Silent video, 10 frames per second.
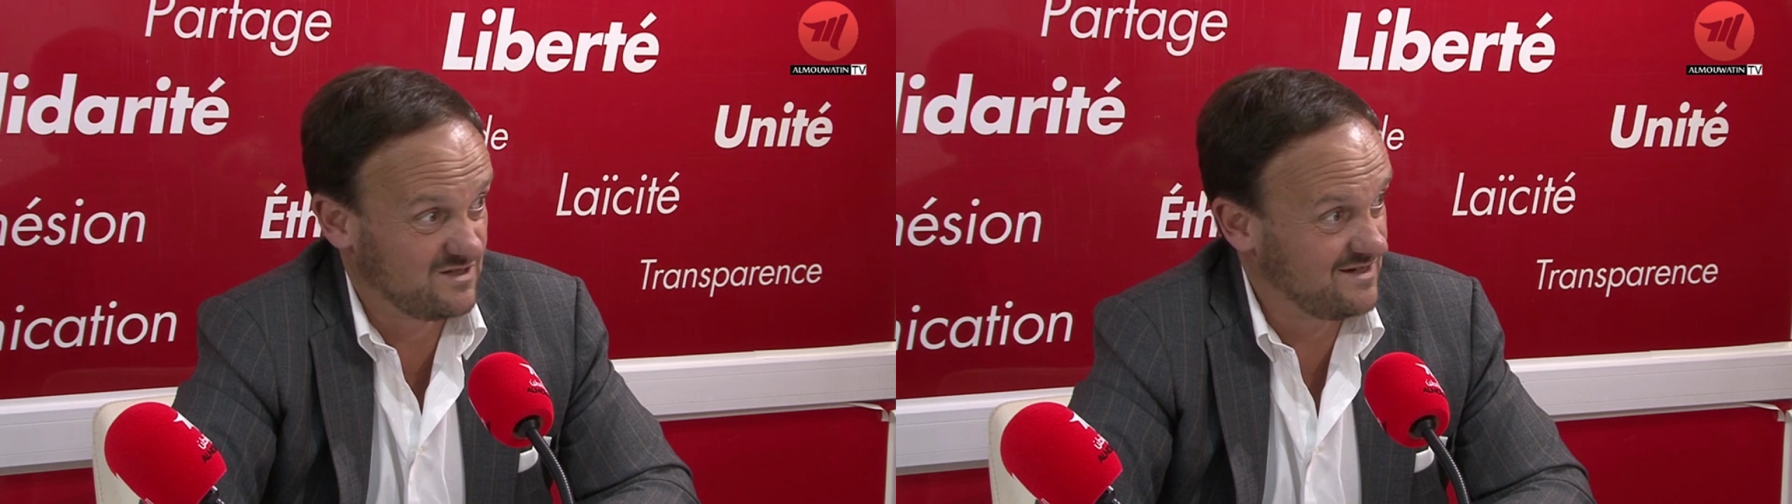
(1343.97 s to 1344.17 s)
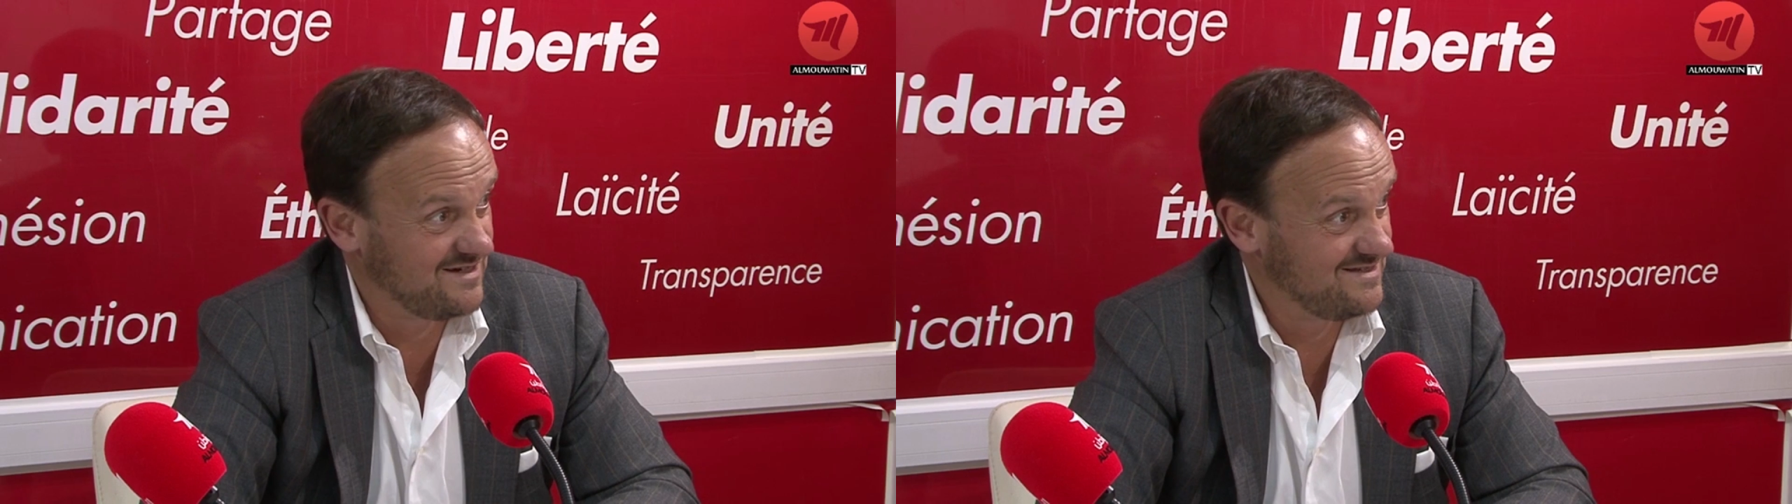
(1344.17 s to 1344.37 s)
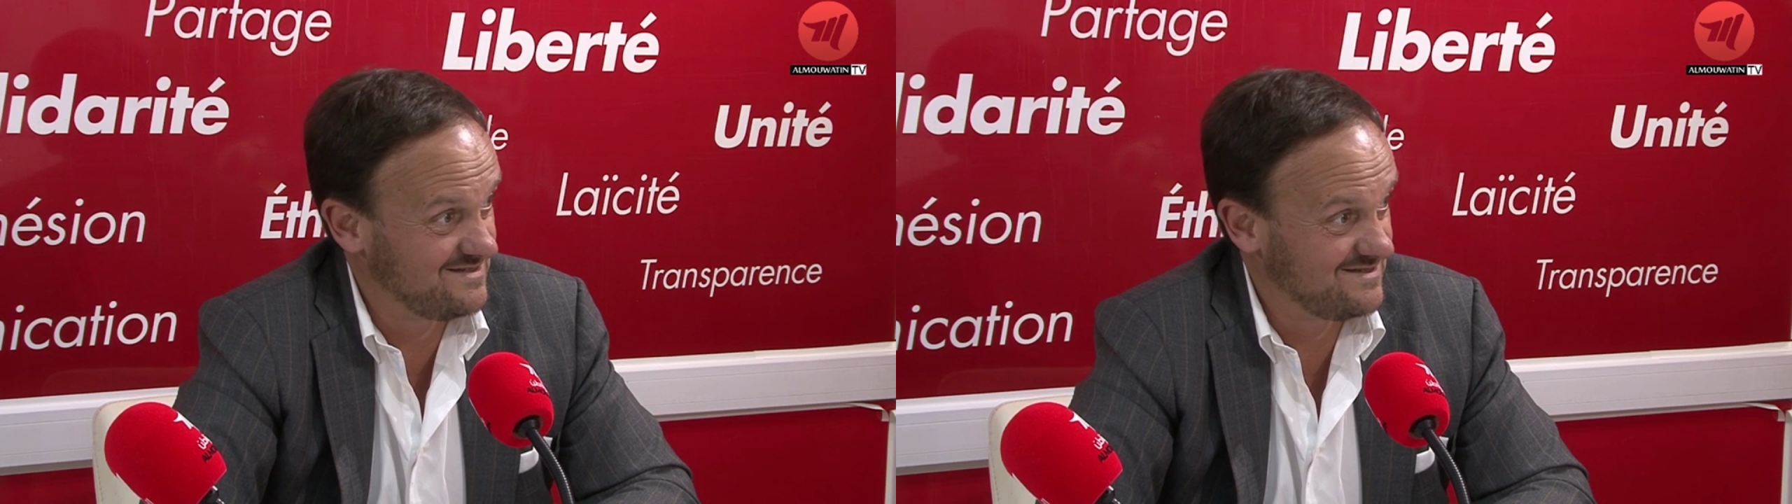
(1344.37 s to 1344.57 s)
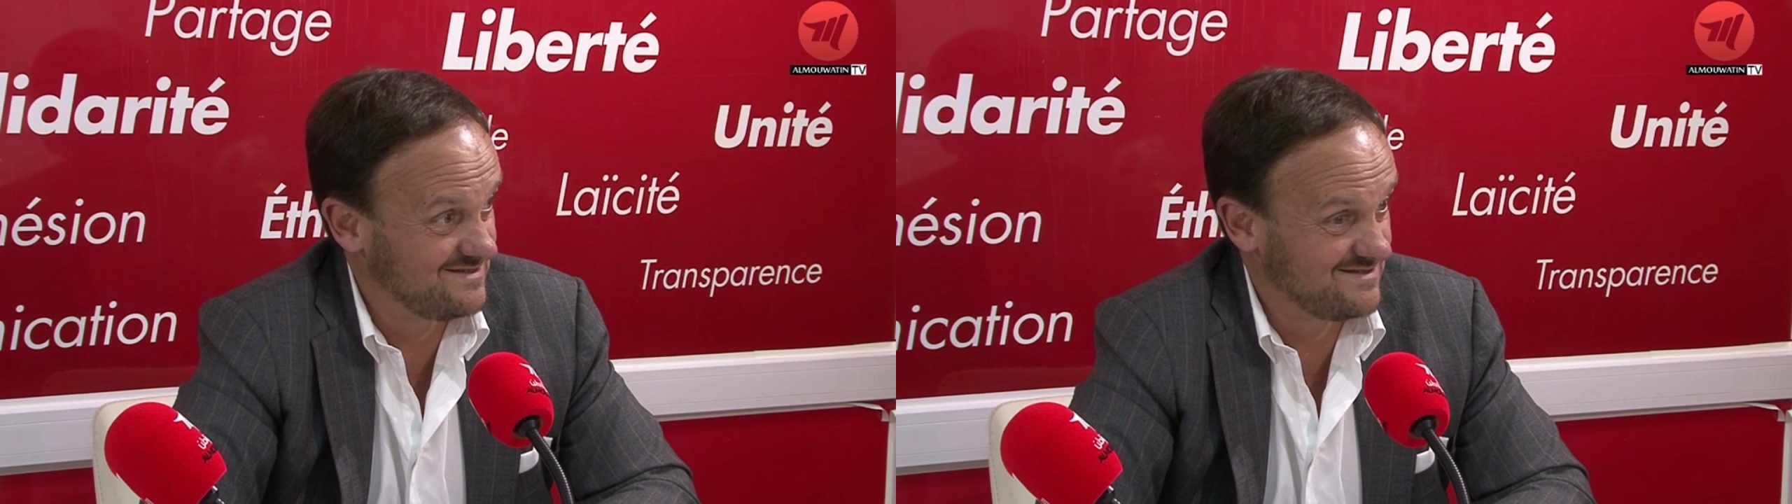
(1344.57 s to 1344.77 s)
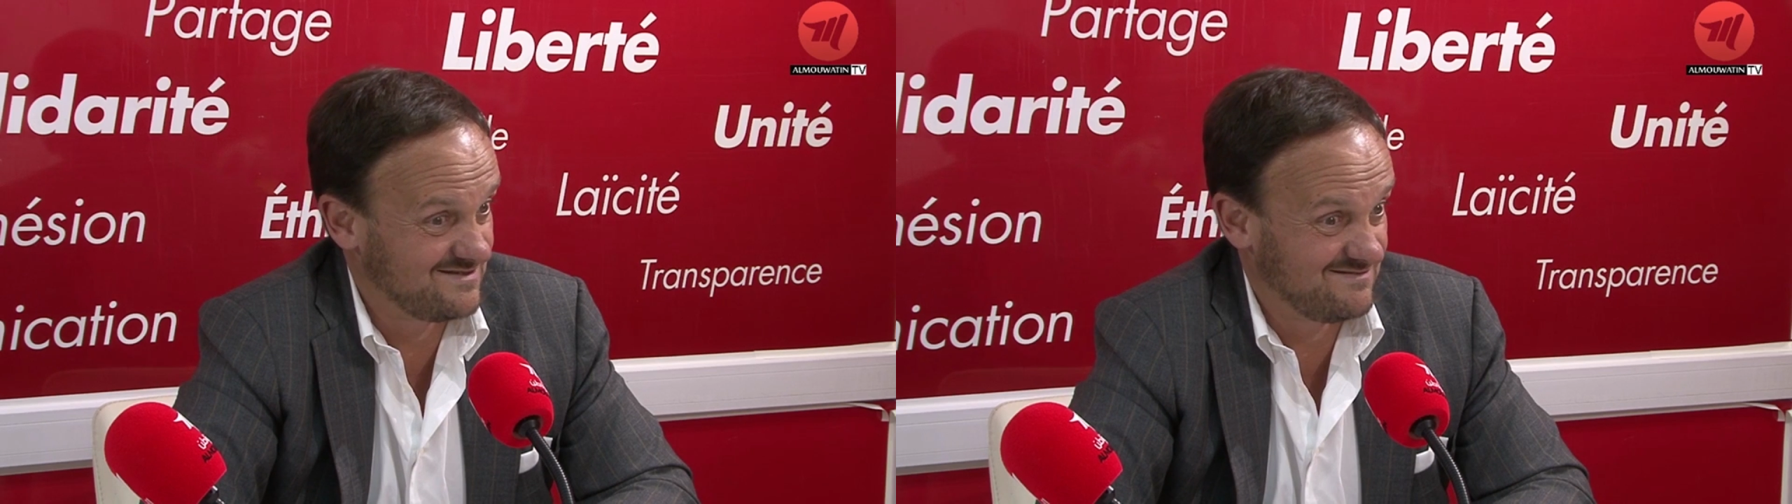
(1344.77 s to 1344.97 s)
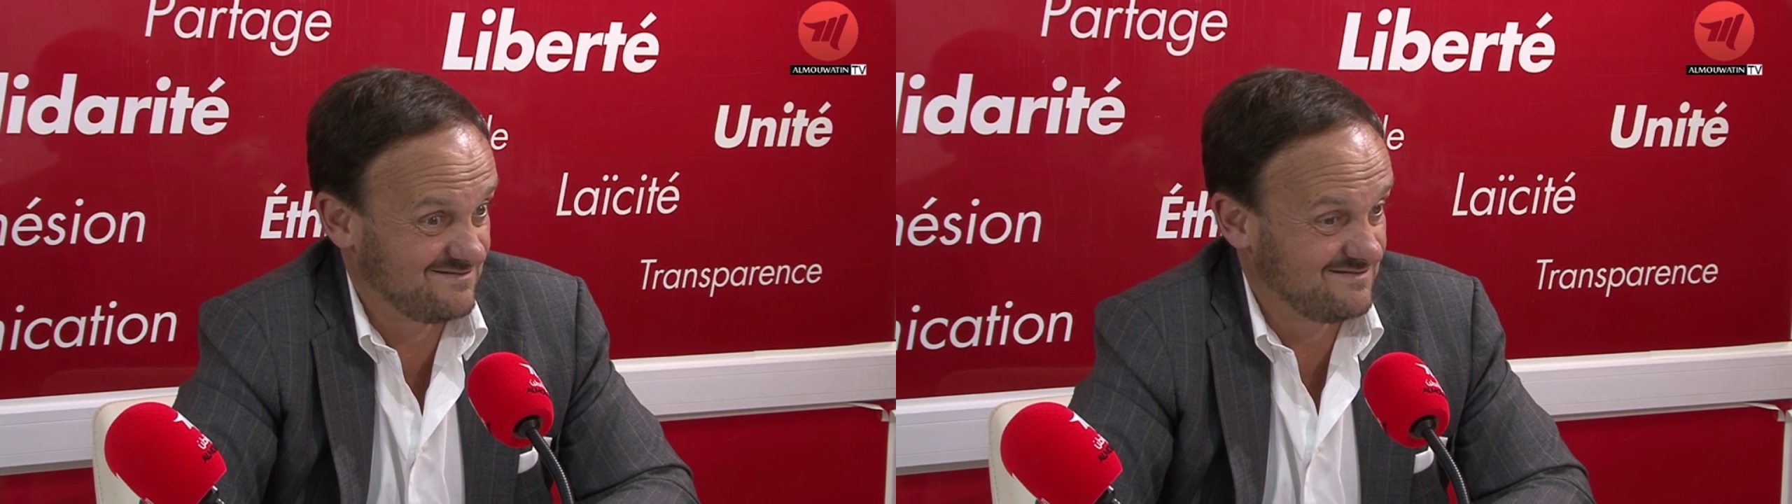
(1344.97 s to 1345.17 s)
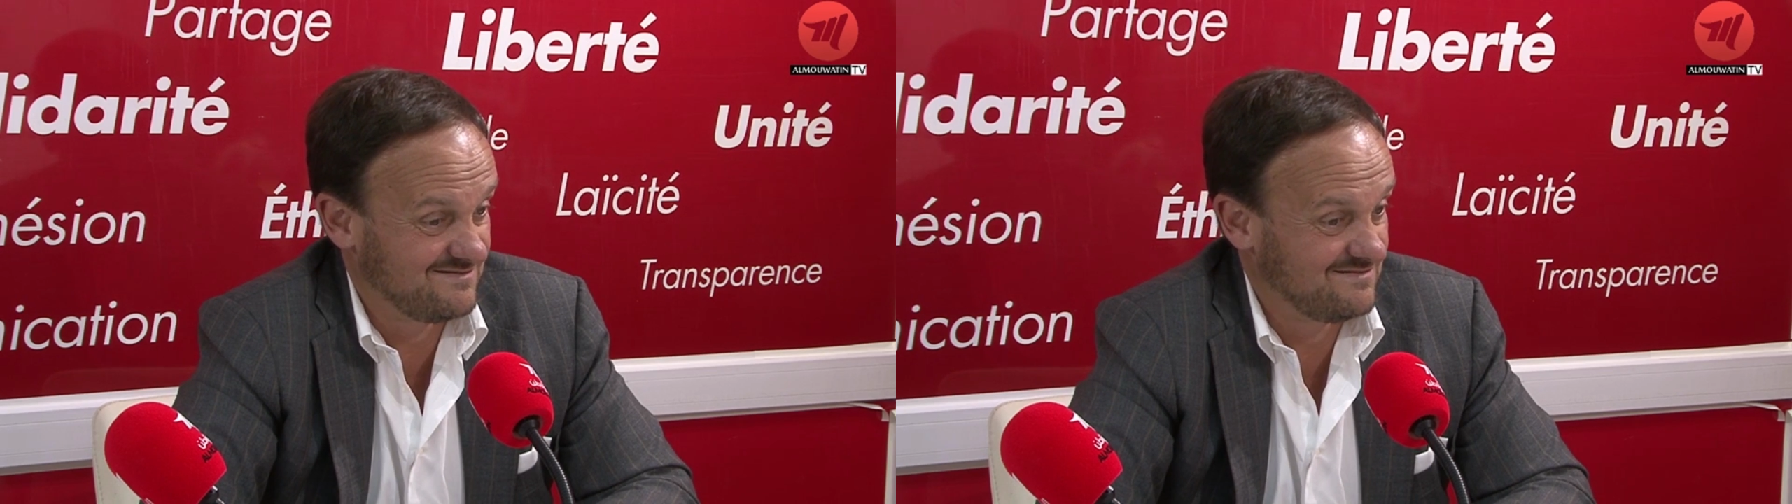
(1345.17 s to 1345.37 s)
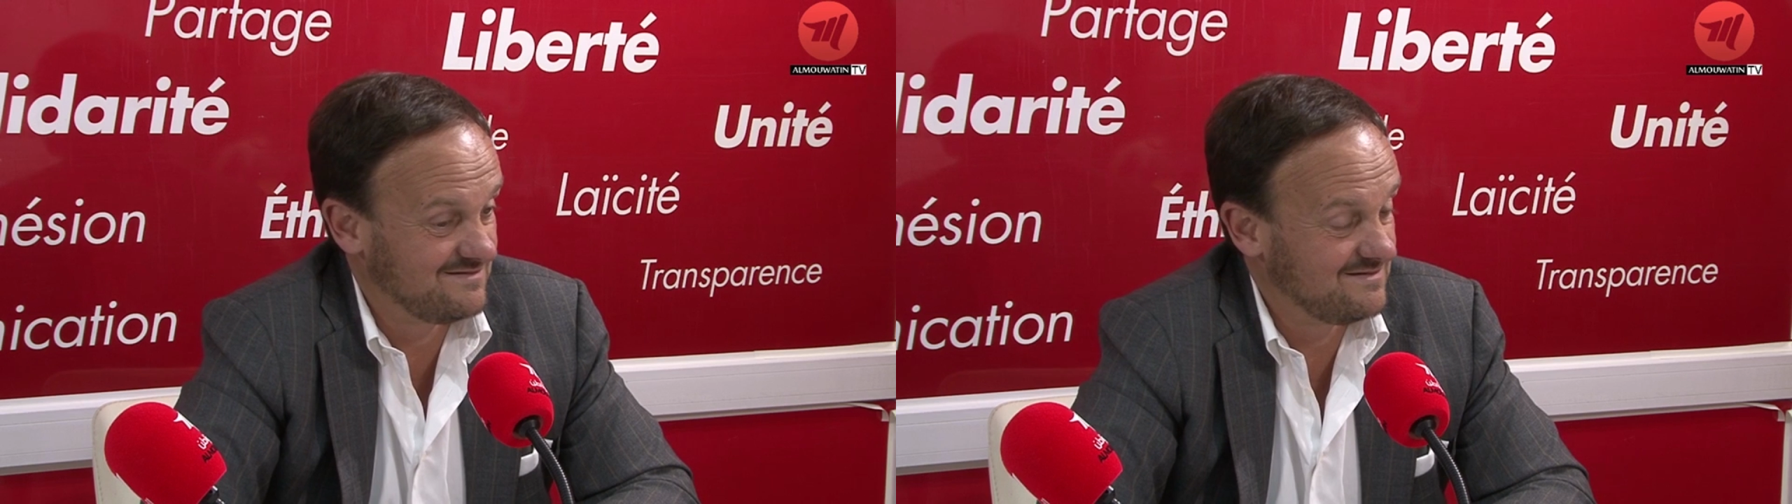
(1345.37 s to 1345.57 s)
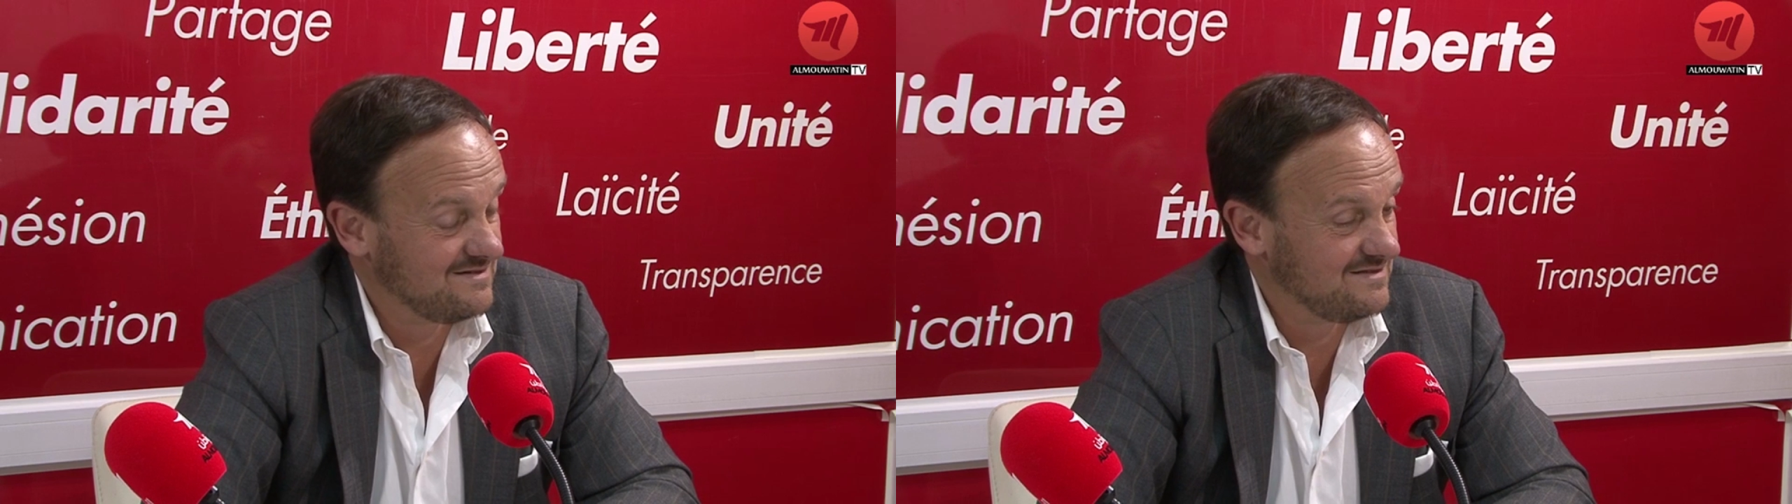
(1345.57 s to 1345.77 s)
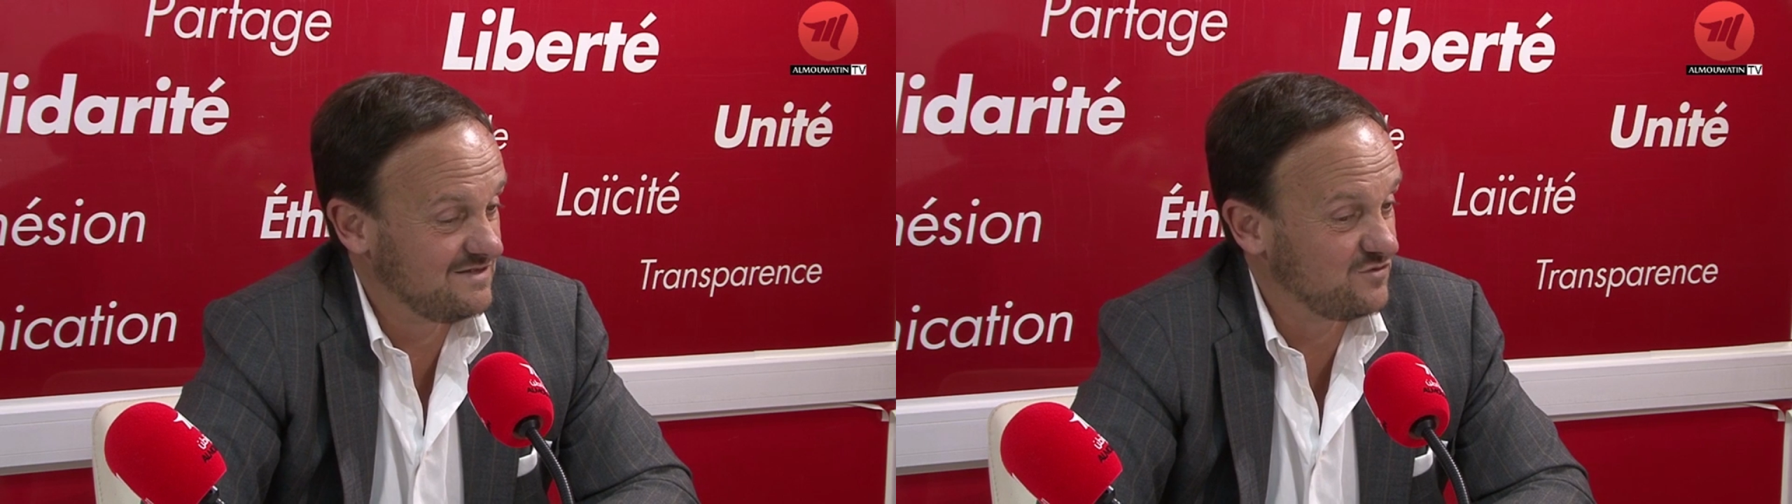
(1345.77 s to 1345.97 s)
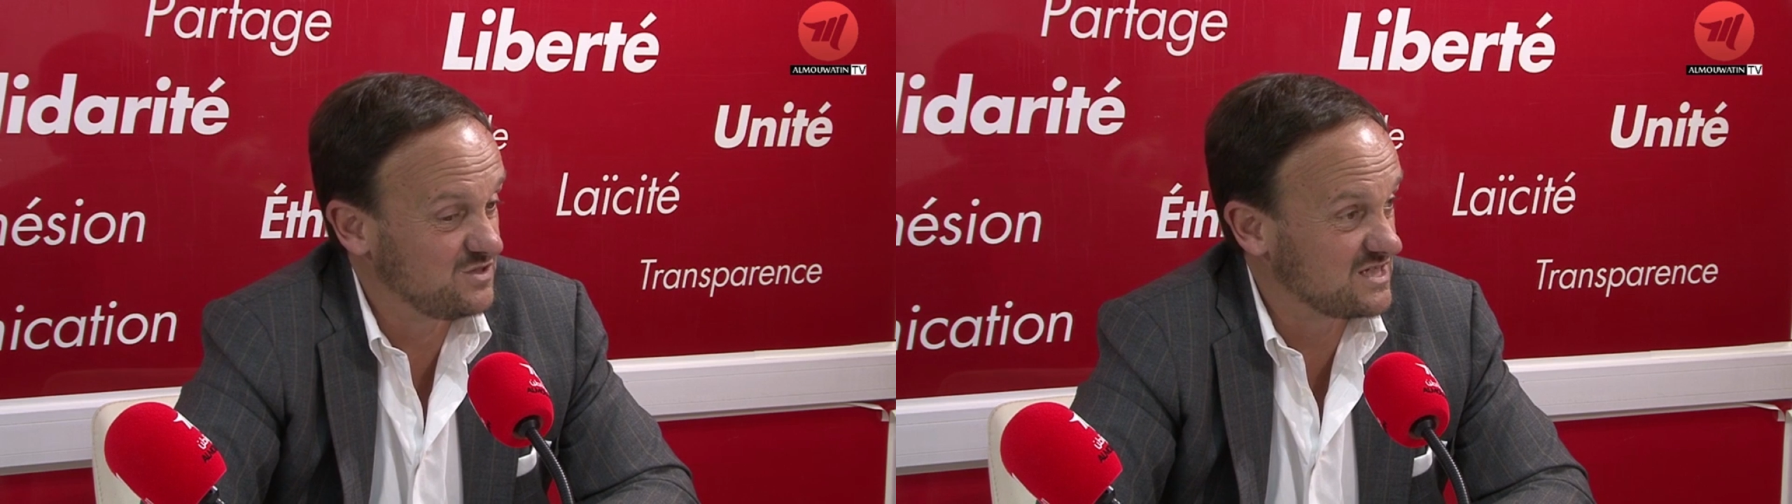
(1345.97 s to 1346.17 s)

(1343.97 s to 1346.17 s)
kinds, different